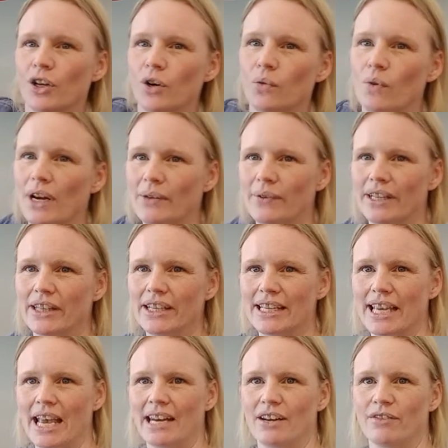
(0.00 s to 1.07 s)
When we look
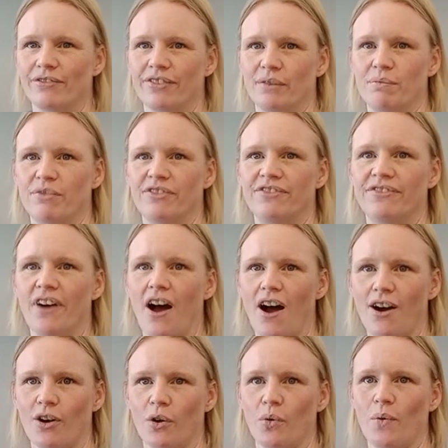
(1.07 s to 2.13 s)
at it from
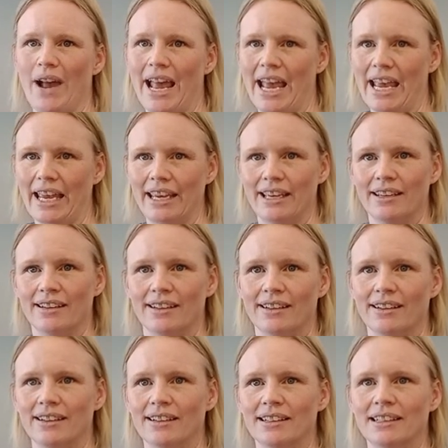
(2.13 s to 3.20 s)
far away,
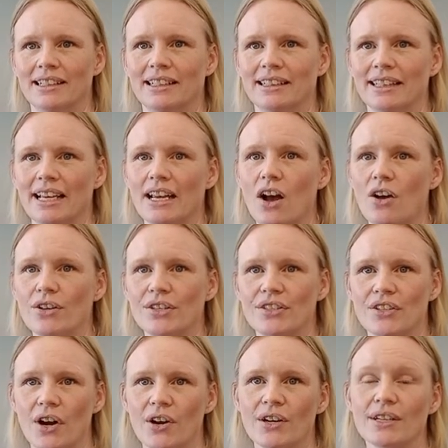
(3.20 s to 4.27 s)
they all
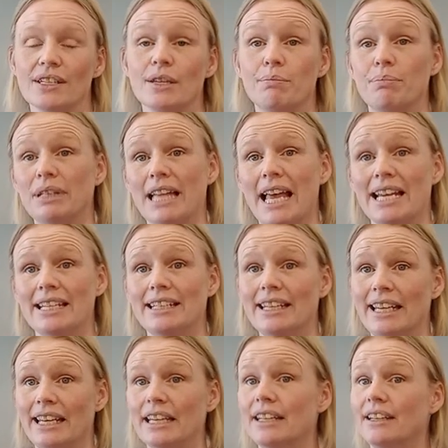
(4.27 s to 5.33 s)
start to blend
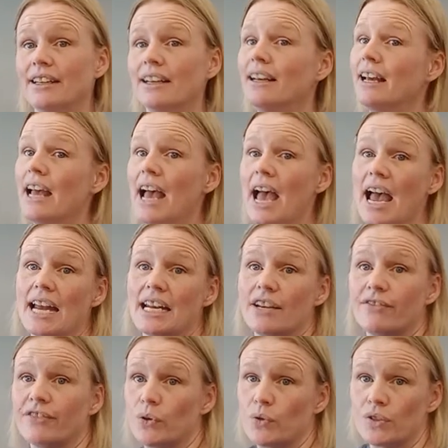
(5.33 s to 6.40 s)
in. And
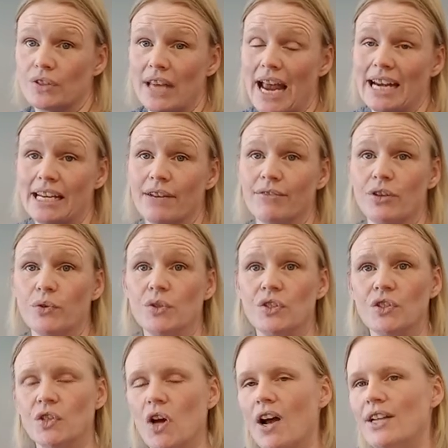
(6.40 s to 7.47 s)
if any of those
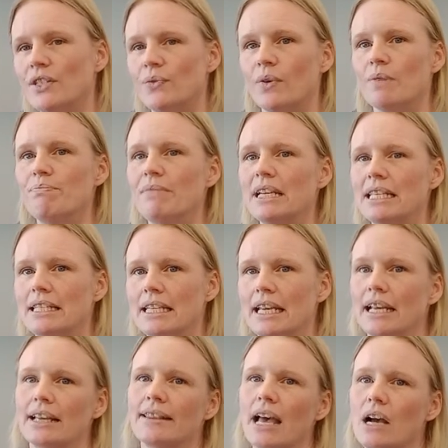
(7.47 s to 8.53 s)
dots were
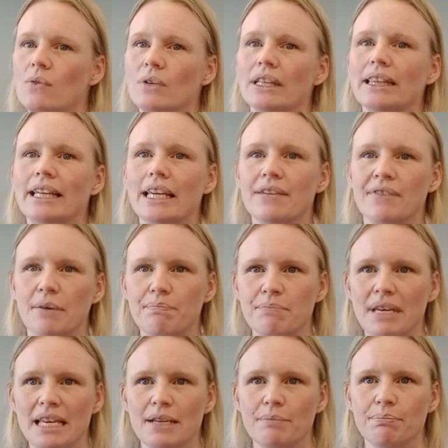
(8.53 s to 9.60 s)
missing, that would leave a
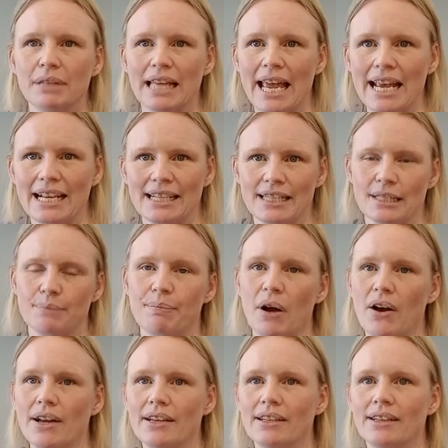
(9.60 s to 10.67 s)
big blank
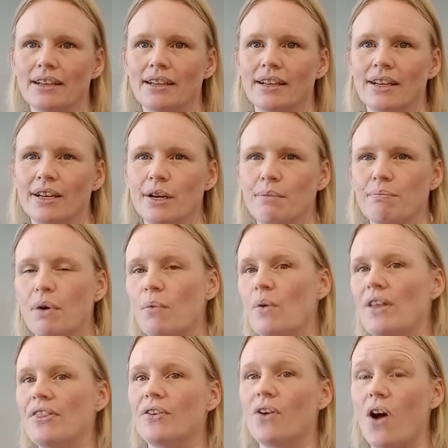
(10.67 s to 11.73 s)
spot. But
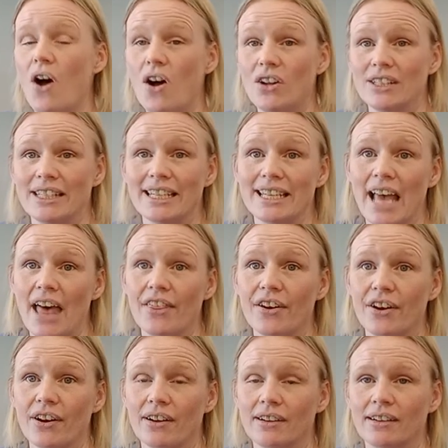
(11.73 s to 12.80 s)
when they're all
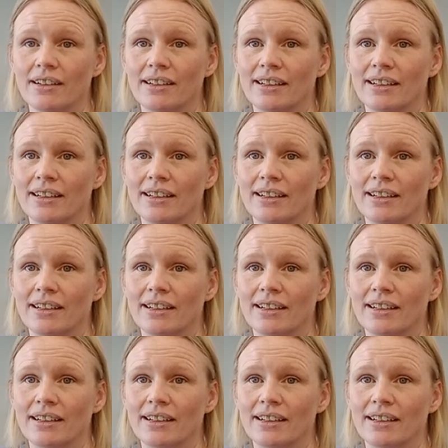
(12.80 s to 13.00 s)
together